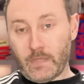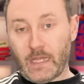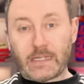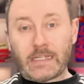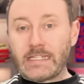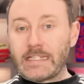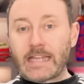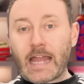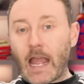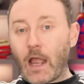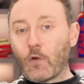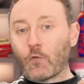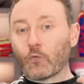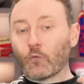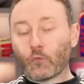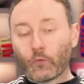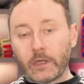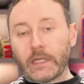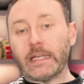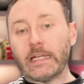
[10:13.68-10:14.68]
And he's now
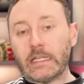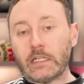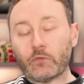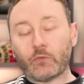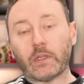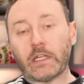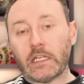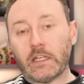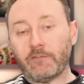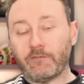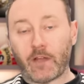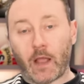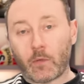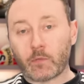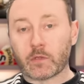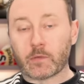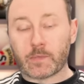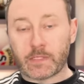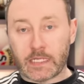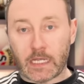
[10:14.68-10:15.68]
really, really found
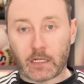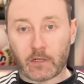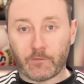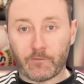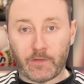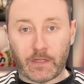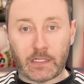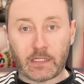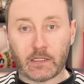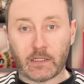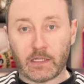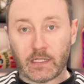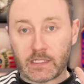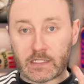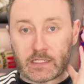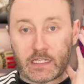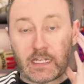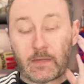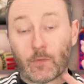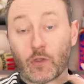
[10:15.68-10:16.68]
himself in this
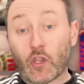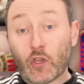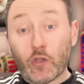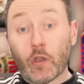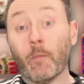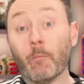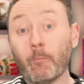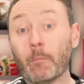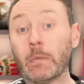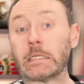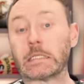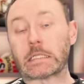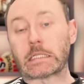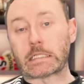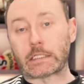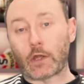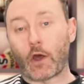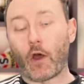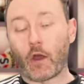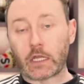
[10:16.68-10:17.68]
team, and the numbers are
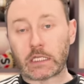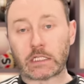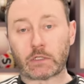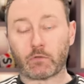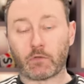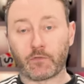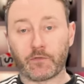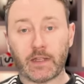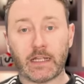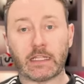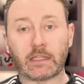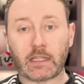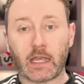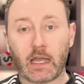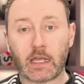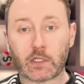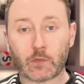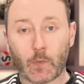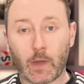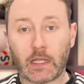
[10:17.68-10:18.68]
starting to reflect that
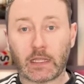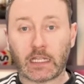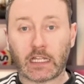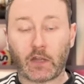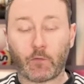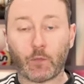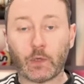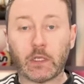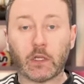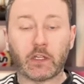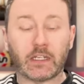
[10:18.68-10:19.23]
as well. Like, if we look